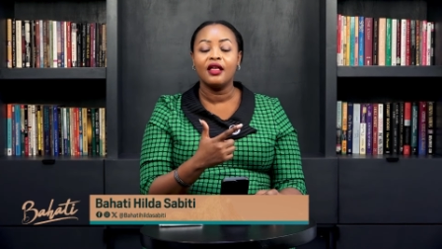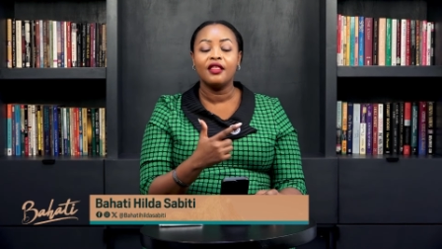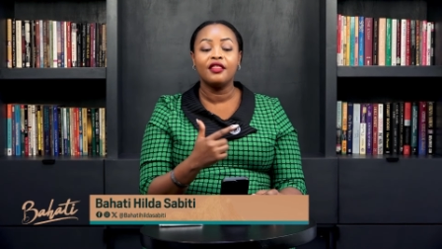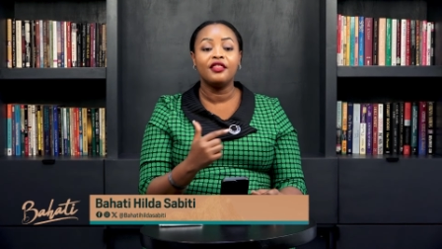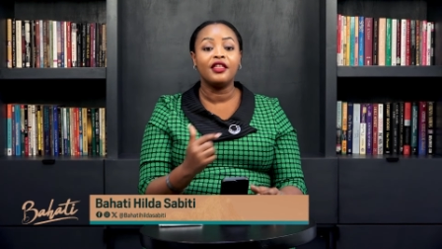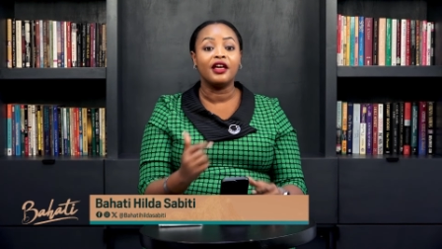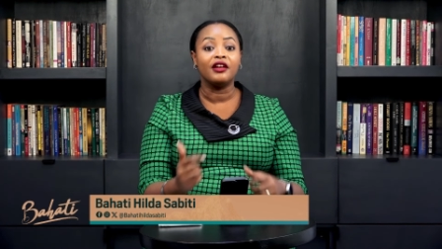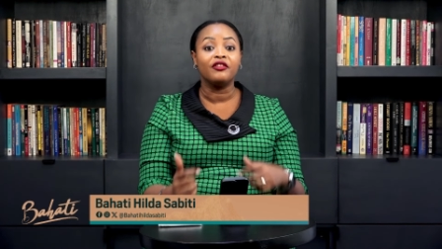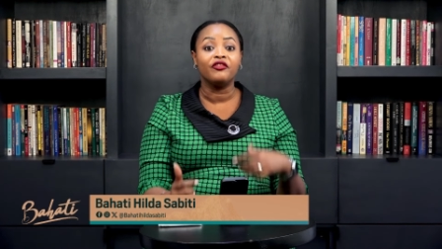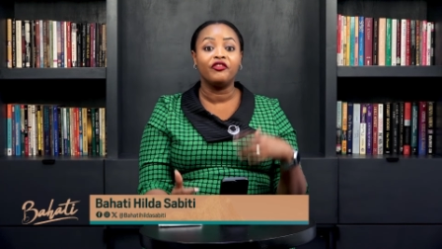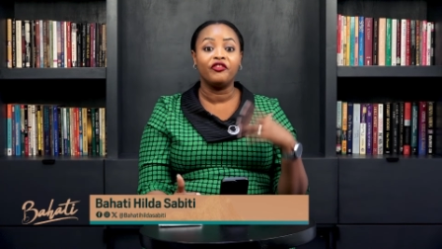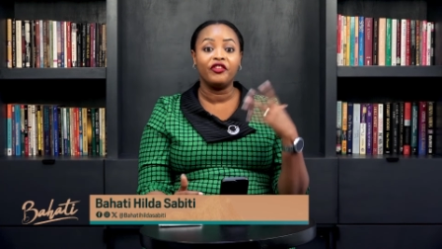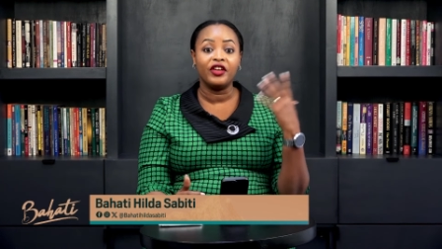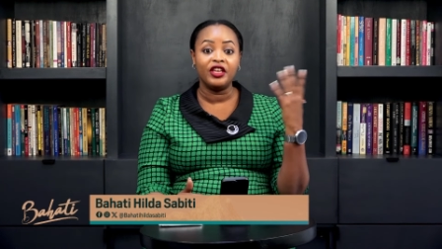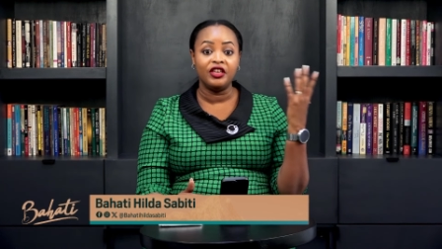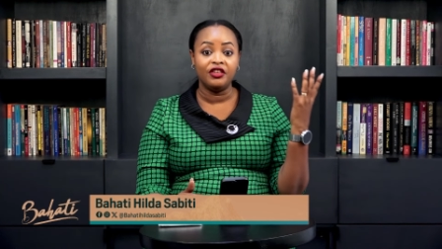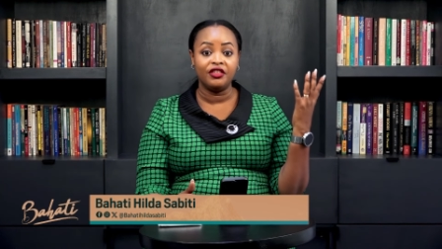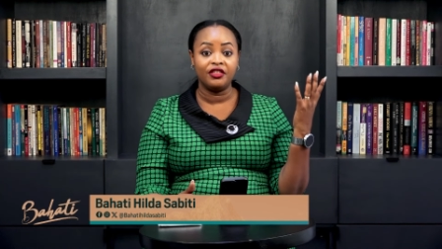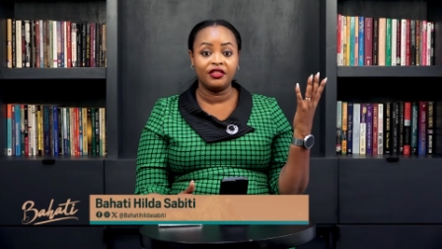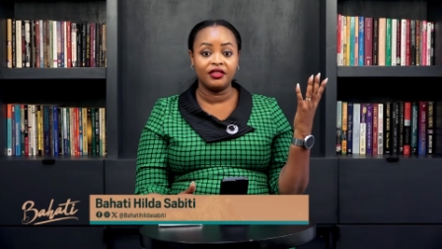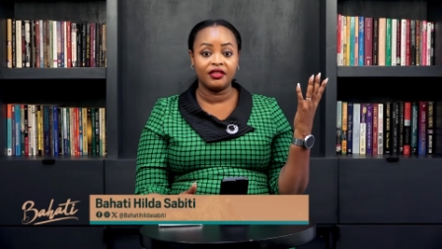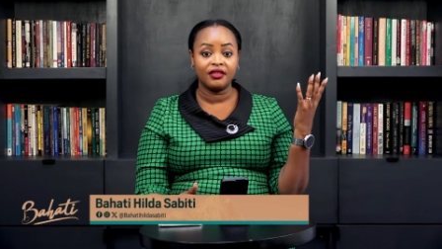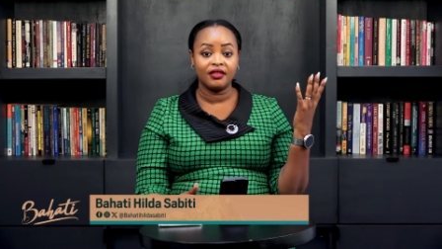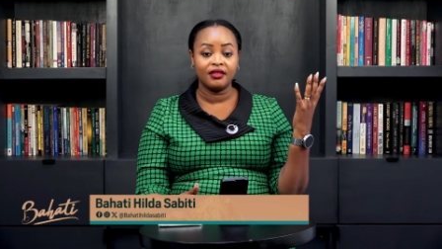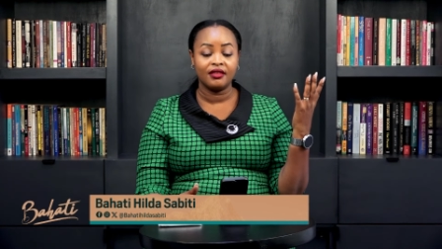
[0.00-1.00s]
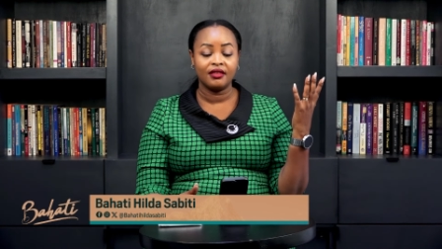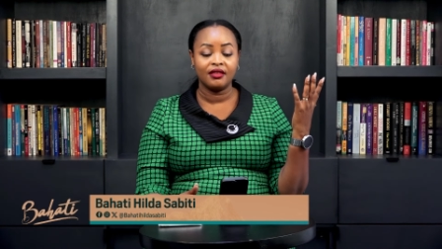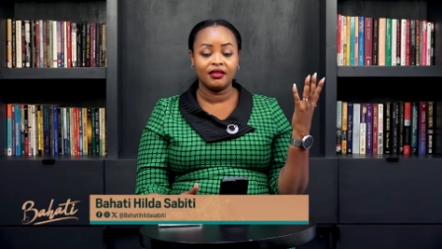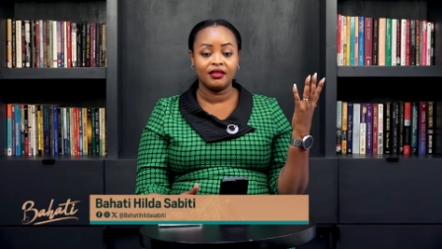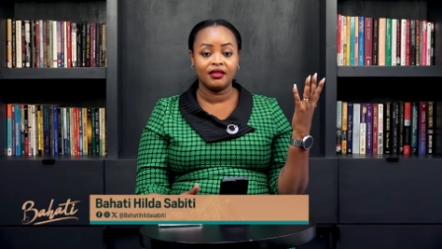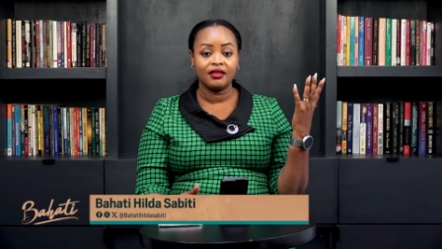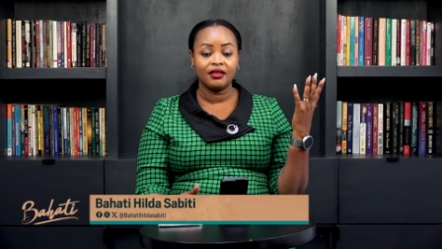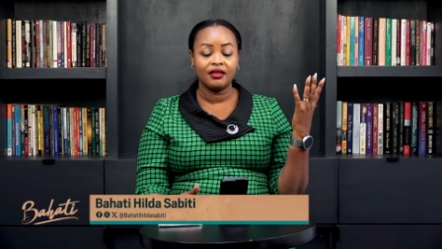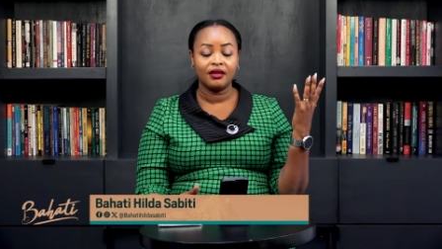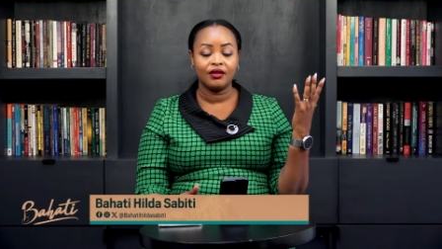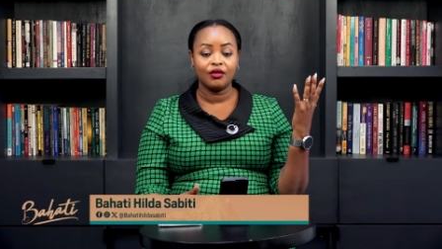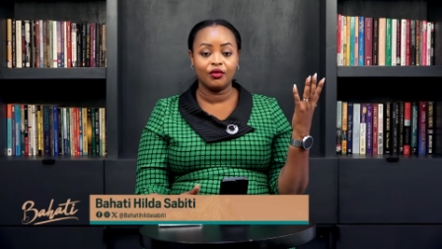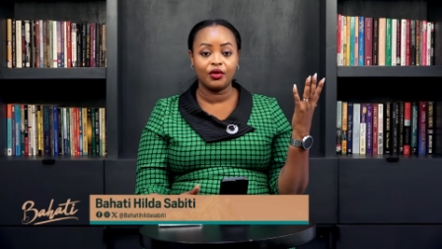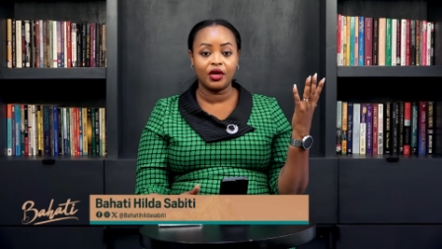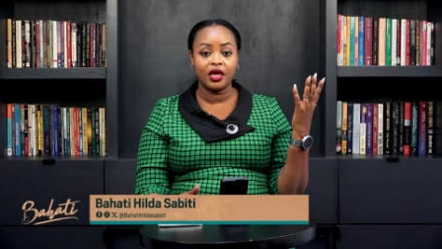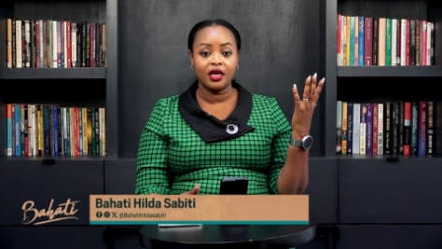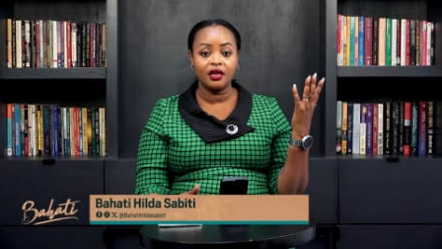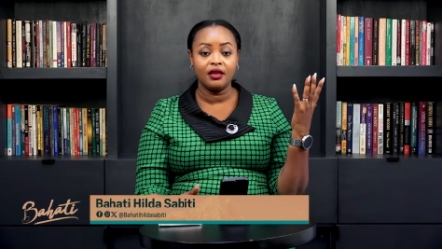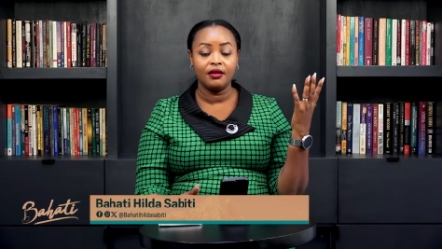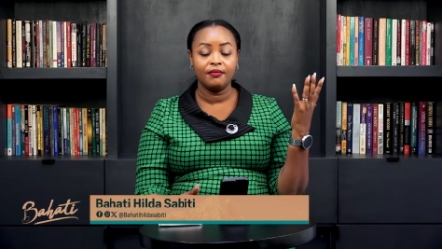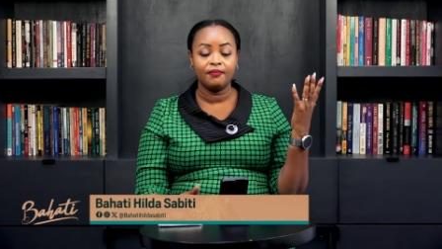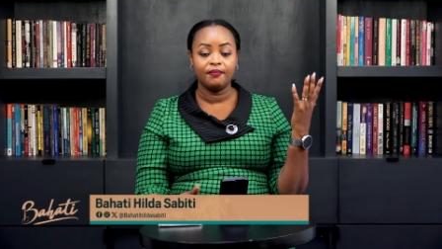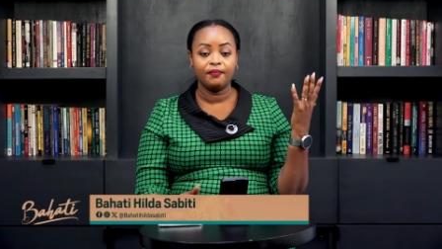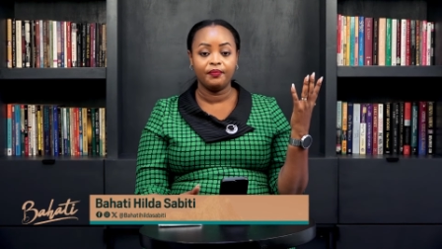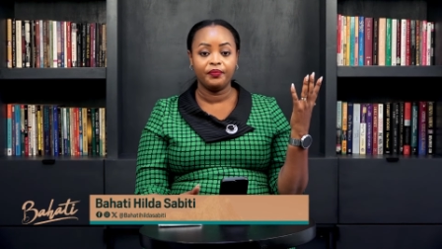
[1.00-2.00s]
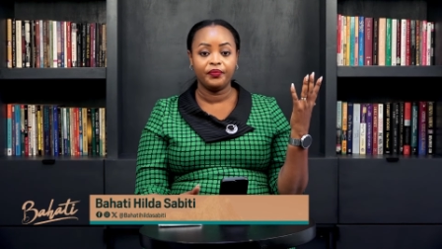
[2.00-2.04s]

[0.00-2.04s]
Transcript: than faith okay